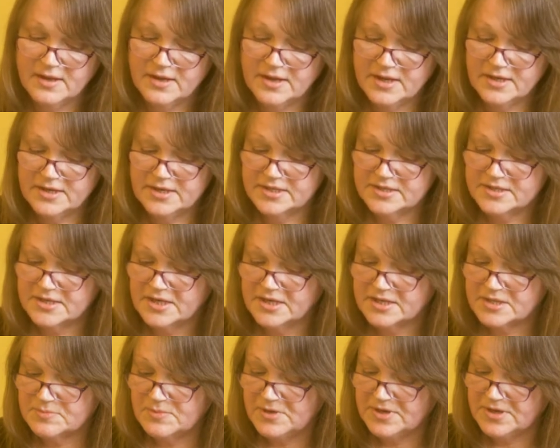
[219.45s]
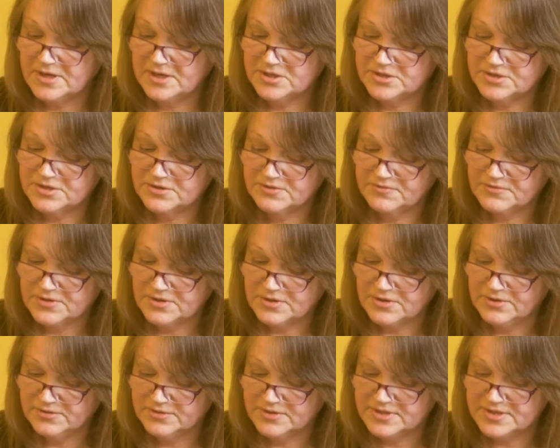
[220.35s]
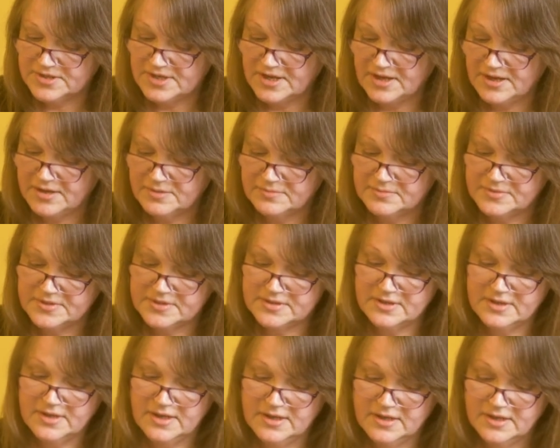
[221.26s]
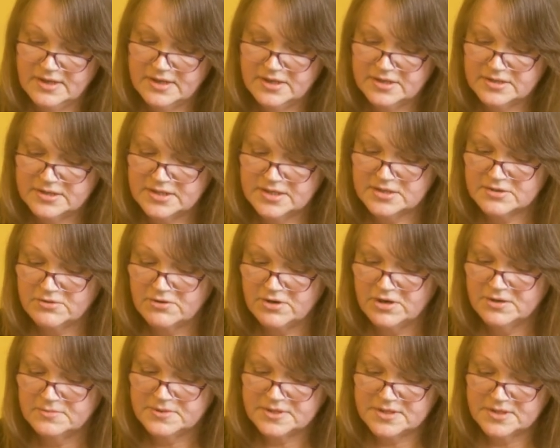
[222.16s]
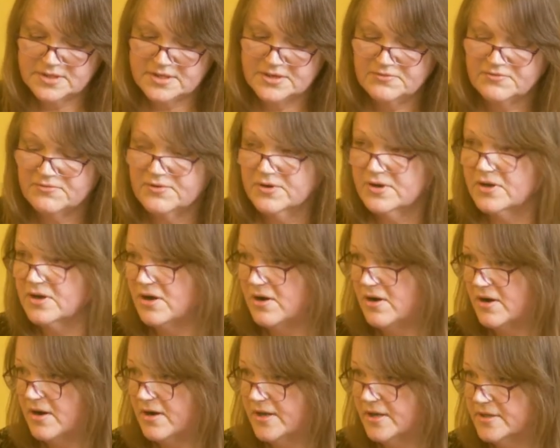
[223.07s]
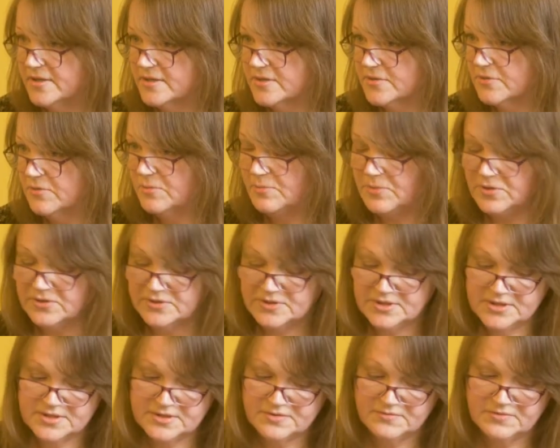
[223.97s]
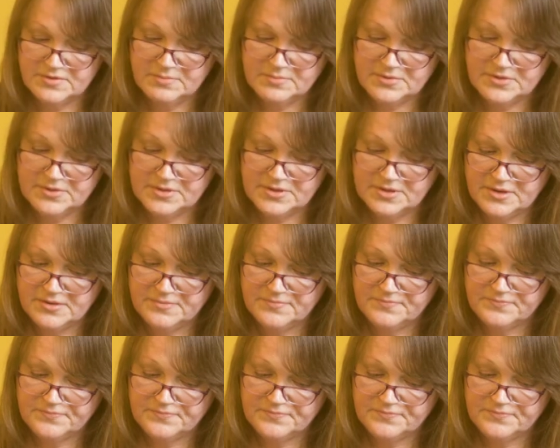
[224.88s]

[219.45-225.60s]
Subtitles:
In its explanation of the concepts, it describes the different kayas or bodies of the Buddha.